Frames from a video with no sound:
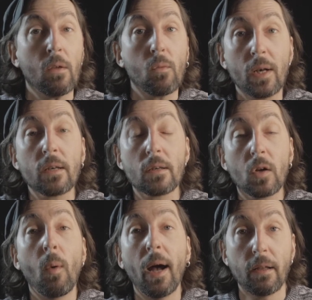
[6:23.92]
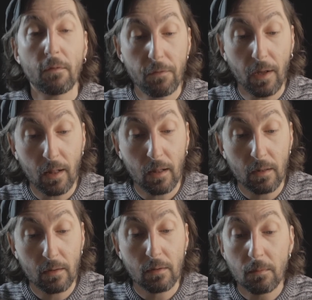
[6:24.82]
When quiet
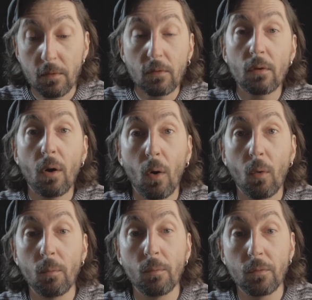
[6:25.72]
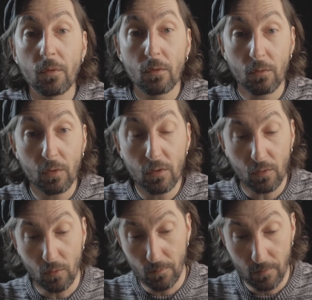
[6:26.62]
fell, Mr. Holmes
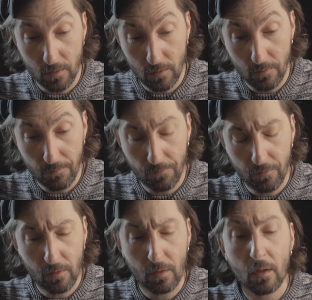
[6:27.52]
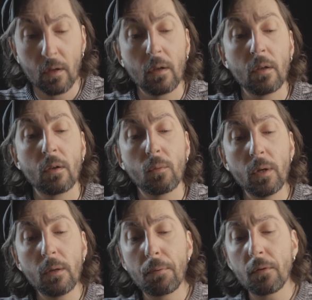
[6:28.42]
resumed.
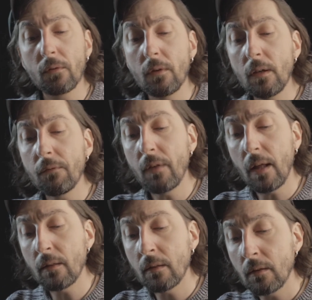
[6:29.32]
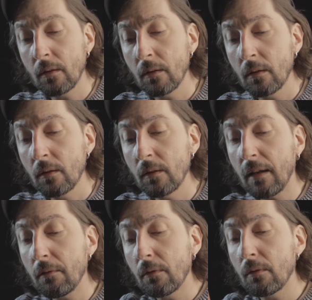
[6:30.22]
"We perceive, then,
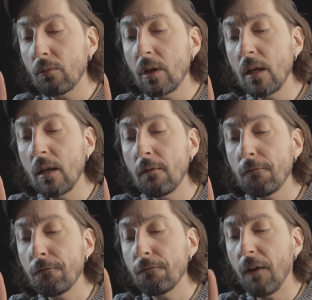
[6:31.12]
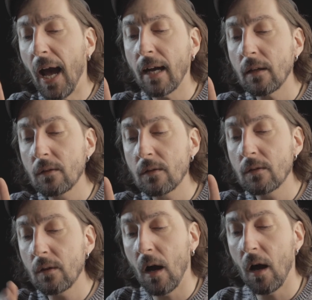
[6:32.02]
that three
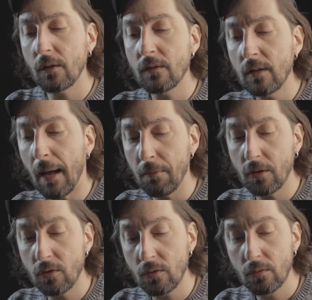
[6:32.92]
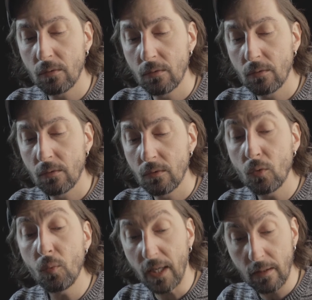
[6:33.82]
facts are established, to
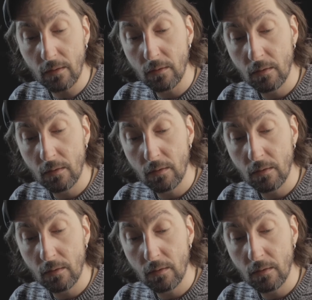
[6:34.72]
wit.